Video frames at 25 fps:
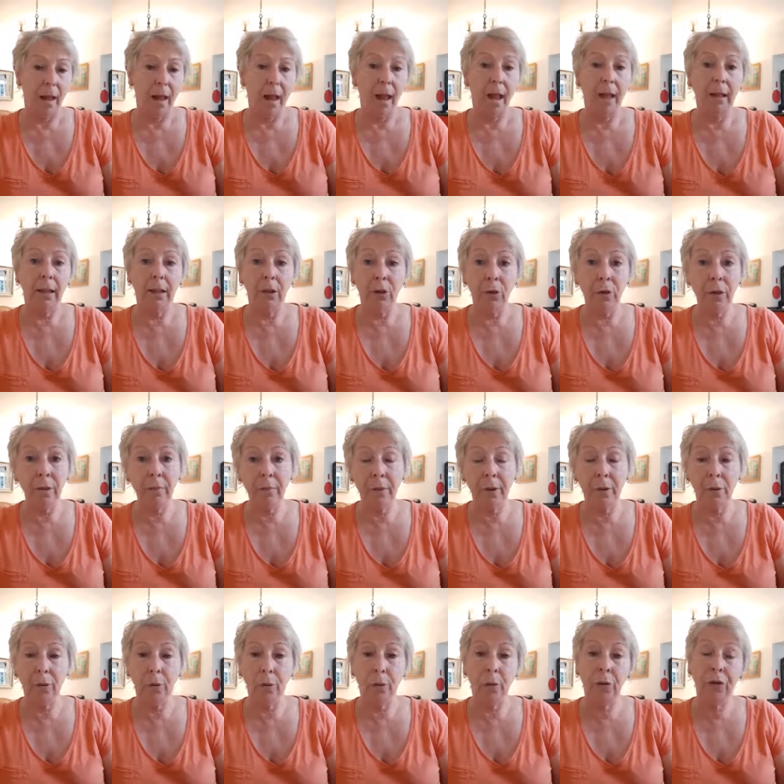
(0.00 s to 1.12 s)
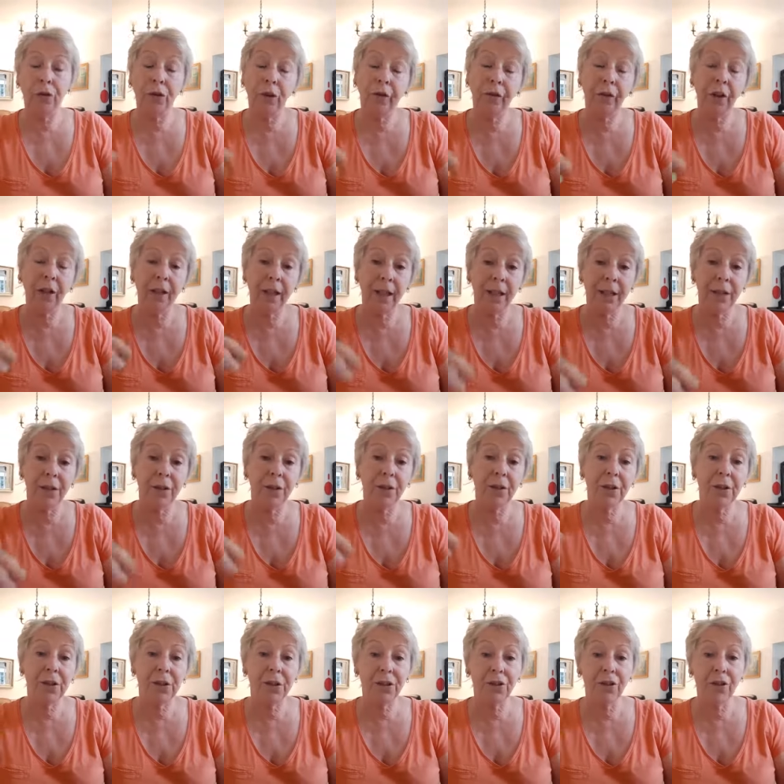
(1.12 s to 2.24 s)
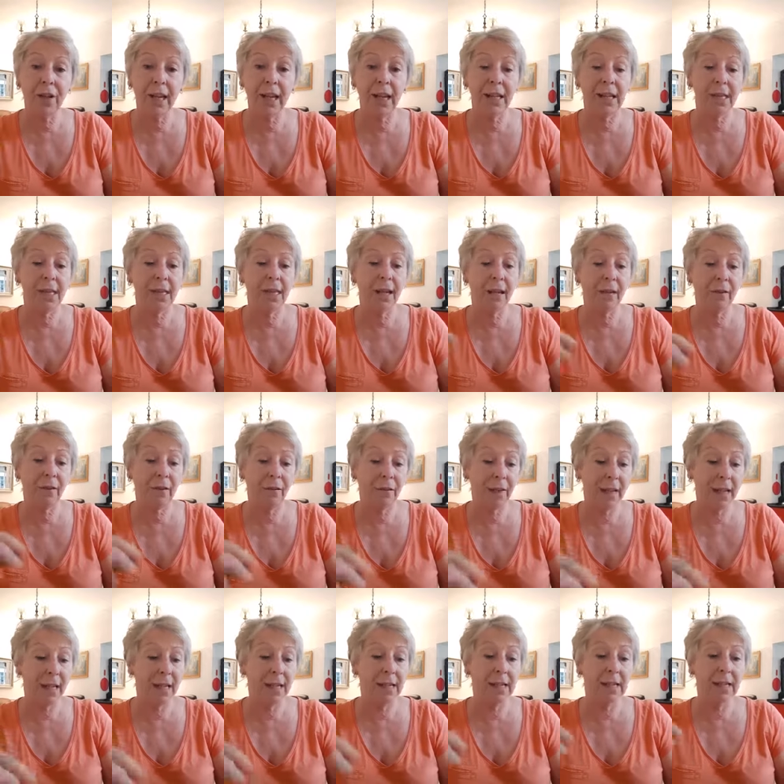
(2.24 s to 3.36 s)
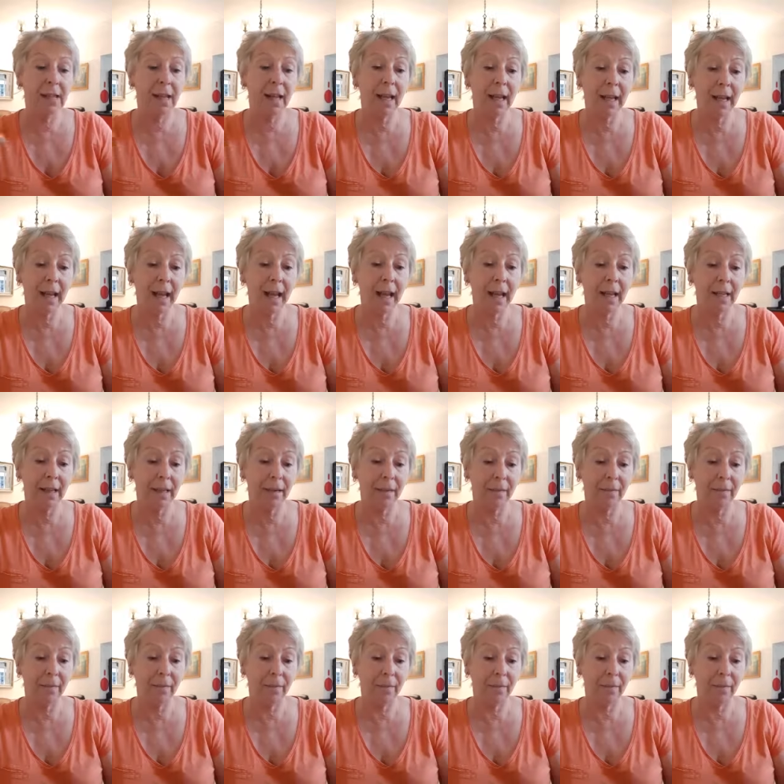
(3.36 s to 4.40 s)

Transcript: And lo and behold, you've gone into the stress these again.